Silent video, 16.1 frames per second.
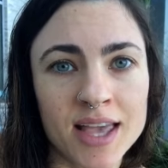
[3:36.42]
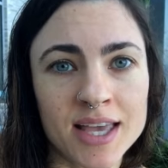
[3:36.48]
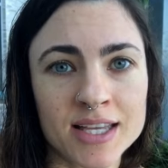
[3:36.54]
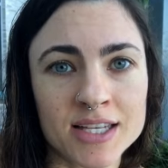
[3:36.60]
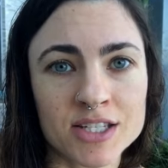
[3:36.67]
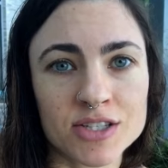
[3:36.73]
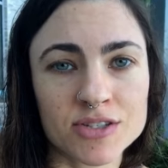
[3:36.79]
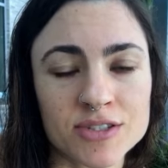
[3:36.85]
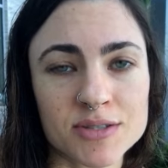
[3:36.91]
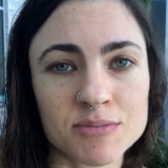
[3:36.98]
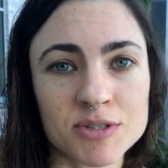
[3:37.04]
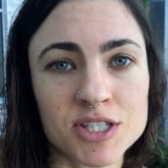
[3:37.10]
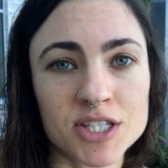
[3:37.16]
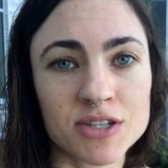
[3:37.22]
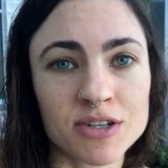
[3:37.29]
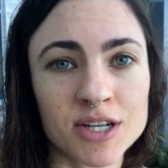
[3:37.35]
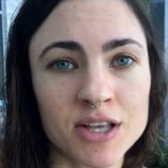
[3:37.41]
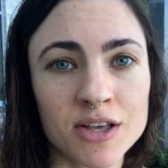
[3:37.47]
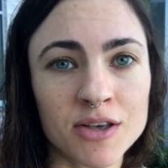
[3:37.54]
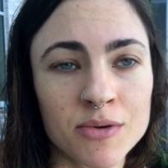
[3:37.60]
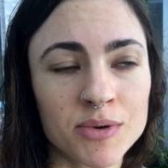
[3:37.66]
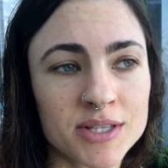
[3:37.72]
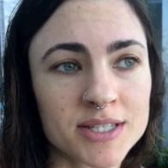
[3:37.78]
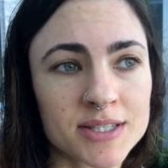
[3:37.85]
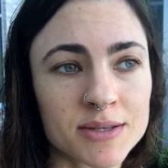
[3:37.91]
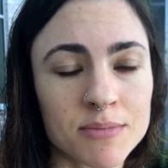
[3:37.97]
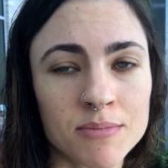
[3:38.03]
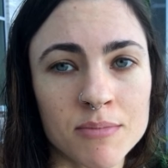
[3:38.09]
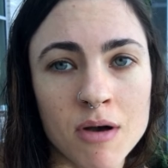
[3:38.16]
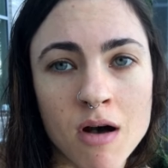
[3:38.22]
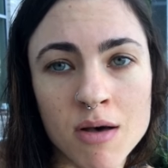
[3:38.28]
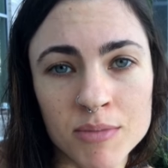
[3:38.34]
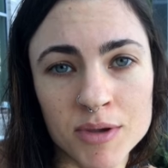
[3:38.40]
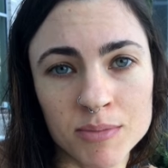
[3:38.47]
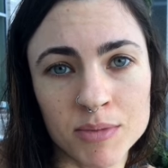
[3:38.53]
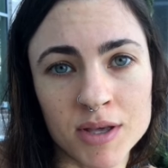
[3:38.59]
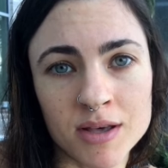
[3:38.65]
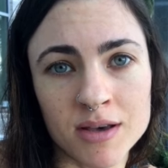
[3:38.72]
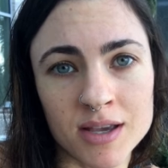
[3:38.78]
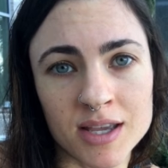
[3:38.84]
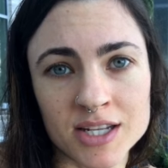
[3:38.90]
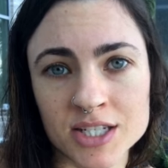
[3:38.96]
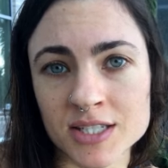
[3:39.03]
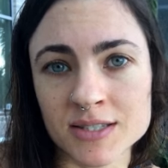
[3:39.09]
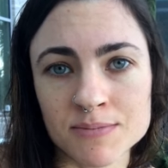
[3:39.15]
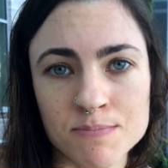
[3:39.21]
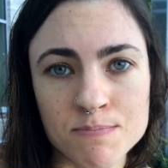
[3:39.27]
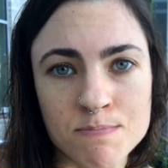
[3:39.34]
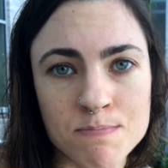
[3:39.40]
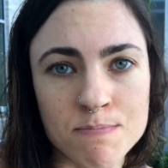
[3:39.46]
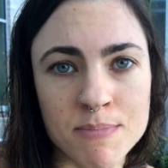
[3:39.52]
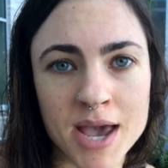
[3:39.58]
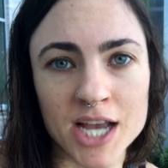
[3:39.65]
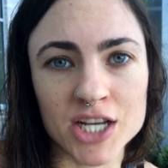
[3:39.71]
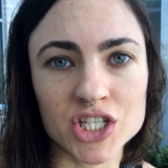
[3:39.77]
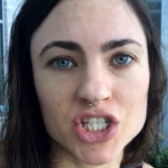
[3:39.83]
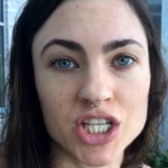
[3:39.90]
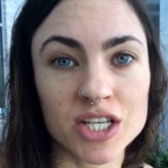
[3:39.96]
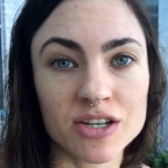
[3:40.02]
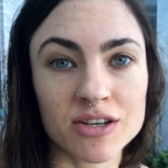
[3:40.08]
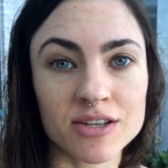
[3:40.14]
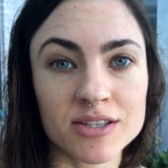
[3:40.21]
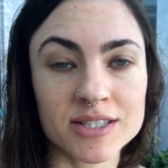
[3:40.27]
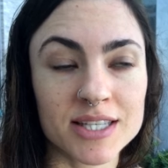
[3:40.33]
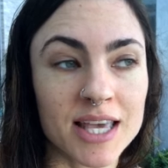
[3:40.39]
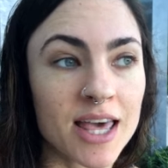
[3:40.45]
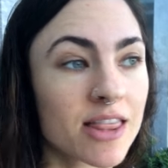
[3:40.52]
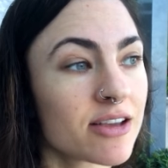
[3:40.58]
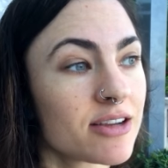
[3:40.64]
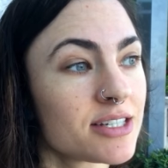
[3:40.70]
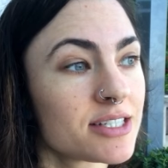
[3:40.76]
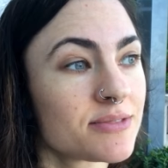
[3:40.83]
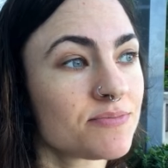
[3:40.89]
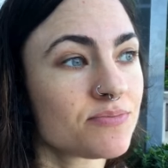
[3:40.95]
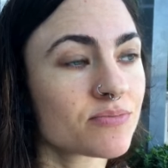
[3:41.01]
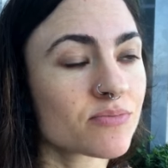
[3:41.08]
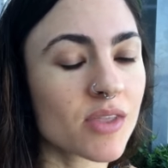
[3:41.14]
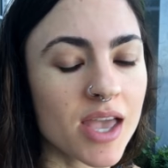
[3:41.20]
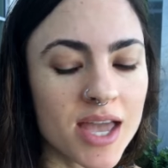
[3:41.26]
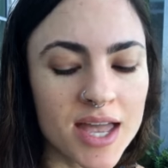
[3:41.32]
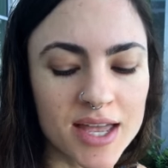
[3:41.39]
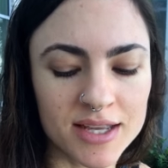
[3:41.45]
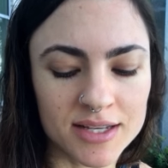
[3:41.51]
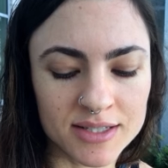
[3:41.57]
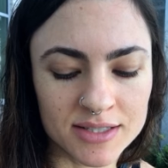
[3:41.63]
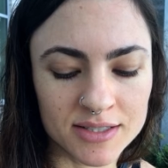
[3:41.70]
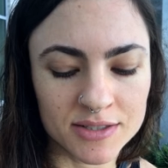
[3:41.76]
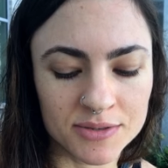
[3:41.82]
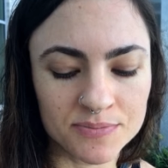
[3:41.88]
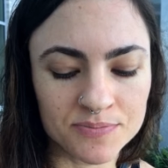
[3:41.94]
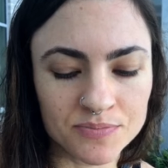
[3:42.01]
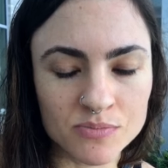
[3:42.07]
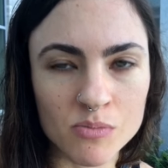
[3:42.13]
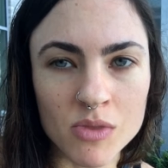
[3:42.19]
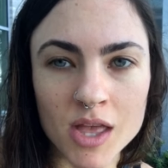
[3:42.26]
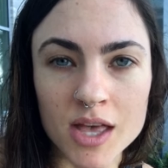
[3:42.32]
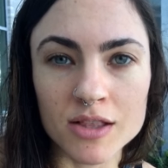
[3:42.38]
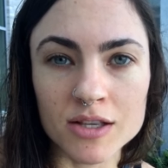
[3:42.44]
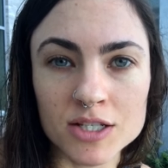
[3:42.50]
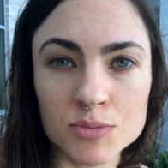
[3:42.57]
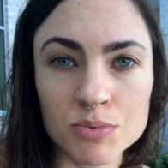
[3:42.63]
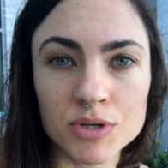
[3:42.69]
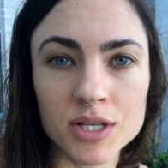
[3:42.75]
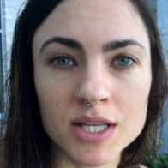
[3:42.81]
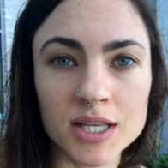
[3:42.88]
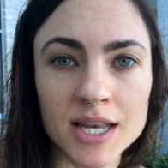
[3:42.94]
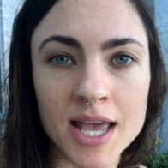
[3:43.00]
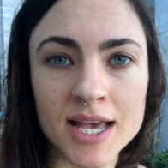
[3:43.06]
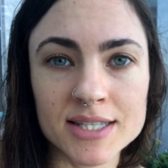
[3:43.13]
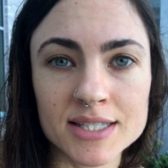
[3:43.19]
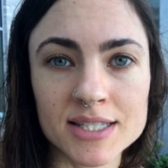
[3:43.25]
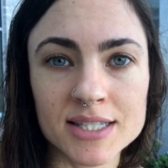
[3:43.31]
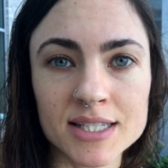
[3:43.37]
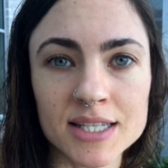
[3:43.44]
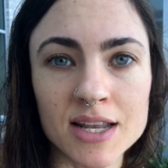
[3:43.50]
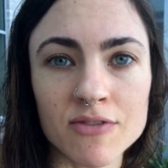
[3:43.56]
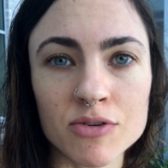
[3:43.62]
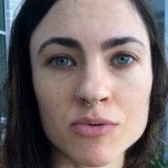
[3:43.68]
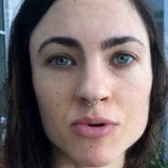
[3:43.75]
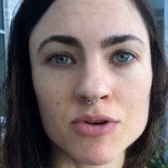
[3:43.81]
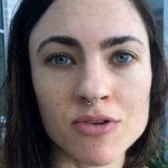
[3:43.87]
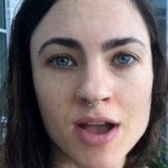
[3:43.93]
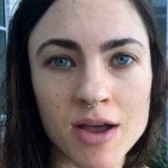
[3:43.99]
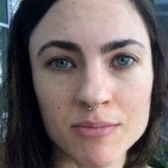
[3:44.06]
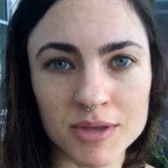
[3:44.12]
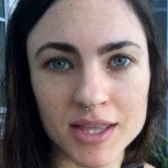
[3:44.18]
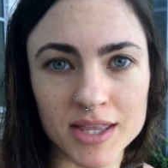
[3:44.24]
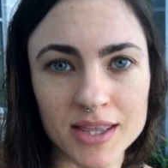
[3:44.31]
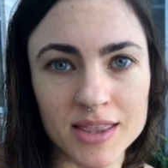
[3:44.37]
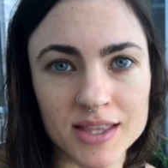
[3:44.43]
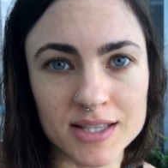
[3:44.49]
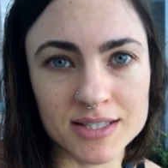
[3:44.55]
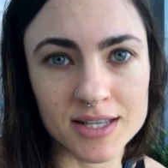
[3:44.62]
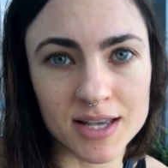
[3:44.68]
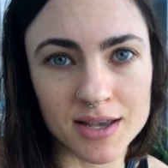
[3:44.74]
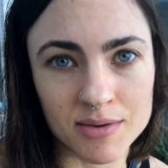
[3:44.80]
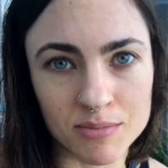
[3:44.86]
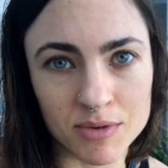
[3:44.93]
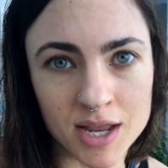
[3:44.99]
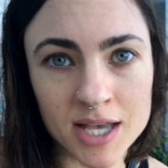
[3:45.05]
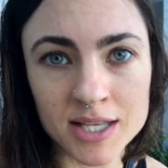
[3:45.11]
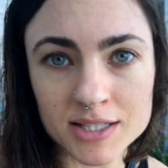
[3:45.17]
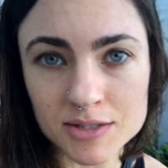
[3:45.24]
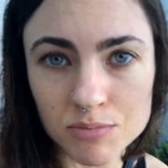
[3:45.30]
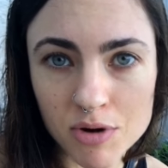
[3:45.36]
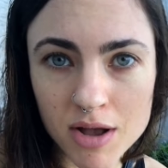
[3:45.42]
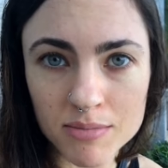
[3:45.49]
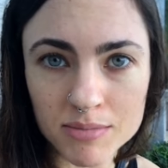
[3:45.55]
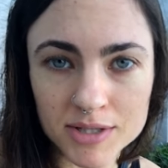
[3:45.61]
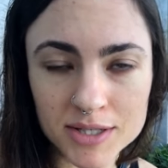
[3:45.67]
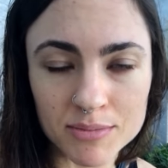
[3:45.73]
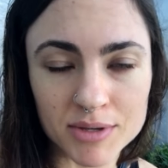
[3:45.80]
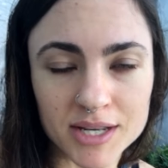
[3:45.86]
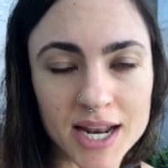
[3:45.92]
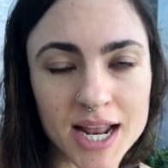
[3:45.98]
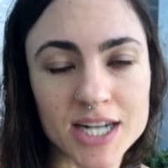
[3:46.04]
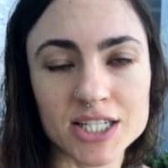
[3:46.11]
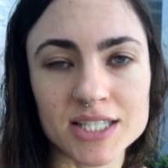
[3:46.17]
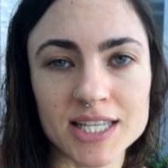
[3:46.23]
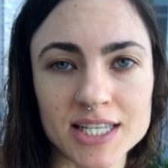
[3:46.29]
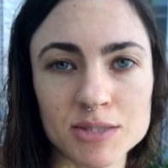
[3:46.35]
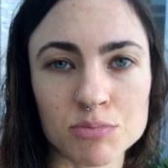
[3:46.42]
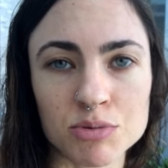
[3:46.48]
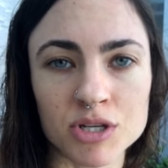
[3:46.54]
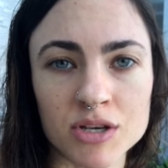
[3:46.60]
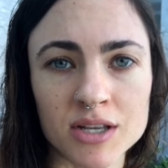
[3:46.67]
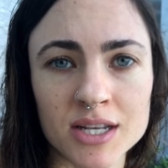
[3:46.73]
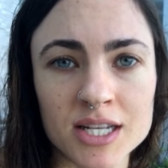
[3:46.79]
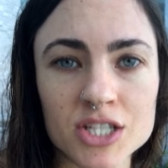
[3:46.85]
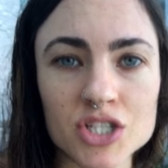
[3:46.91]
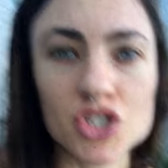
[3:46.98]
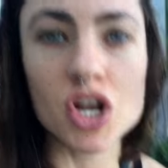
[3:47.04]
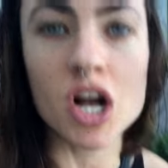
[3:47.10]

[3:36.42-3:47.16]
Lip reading: into some cereal with some almond milk and just mashing it all together. And it looks pretty nasty and everyone around me thinks I'm nuts probably, but it actually tastes pretty good and it's